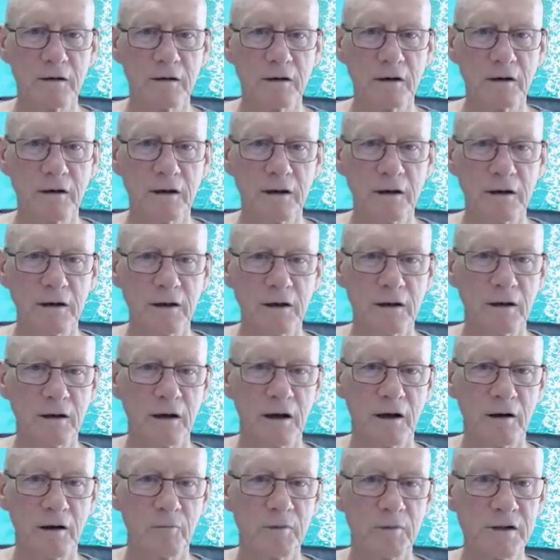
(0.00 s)
the
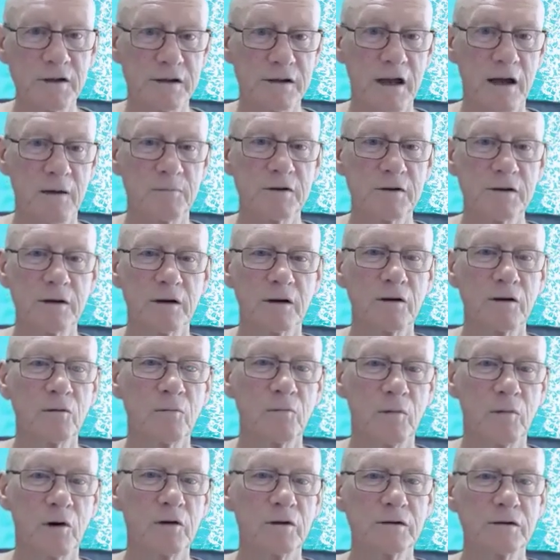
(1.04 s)
perception and
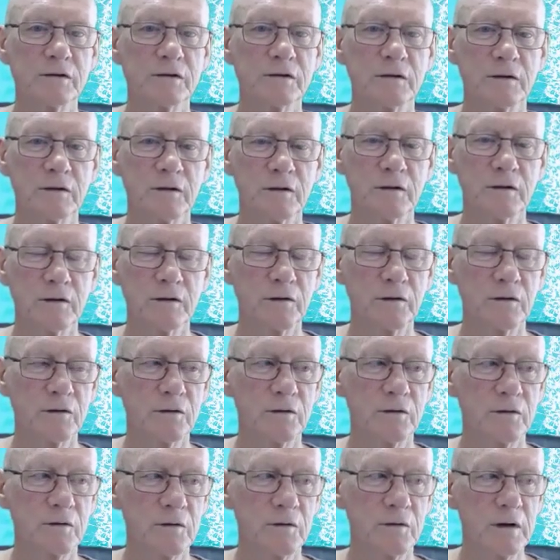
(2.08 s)
emotion that
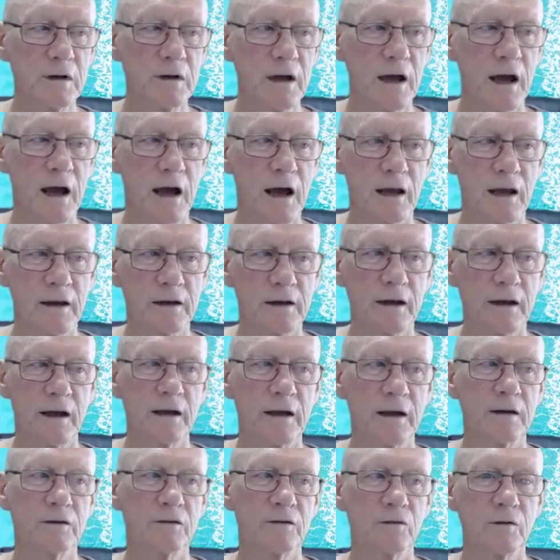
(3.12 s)
you
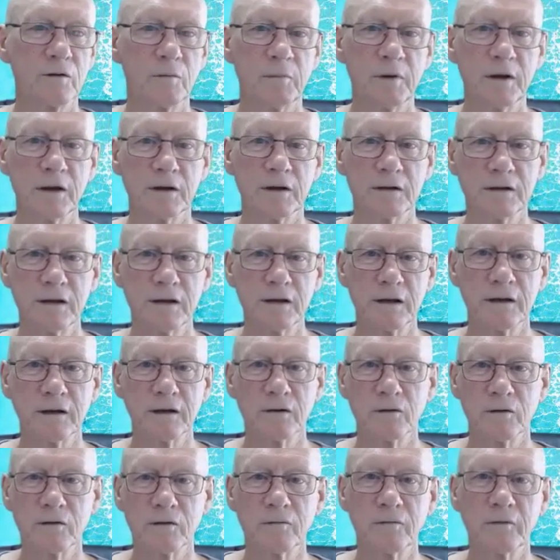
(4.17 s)
allocate to a
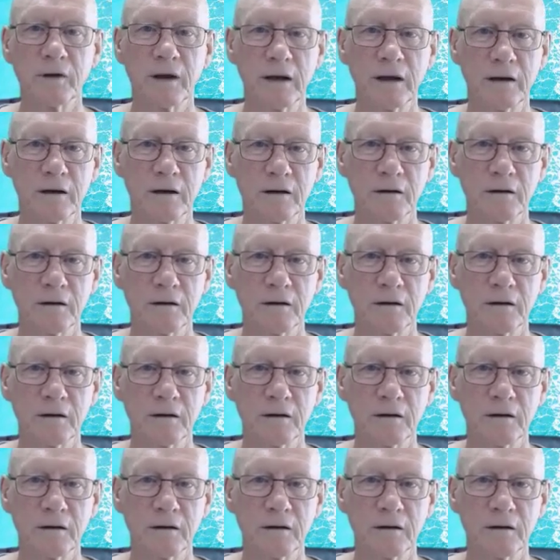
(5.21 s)
particular event.